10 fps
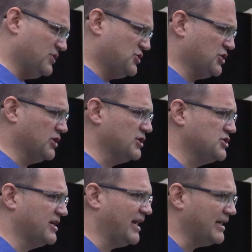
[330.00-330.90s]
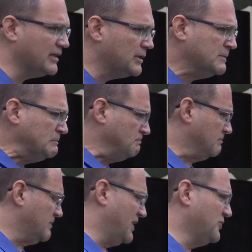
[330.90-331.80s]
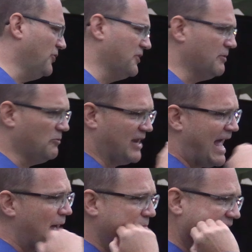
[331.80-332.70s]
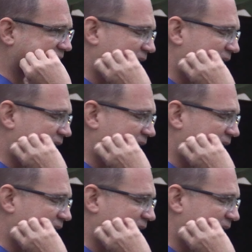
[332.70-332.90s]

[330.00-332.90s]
church and I, I told them what happened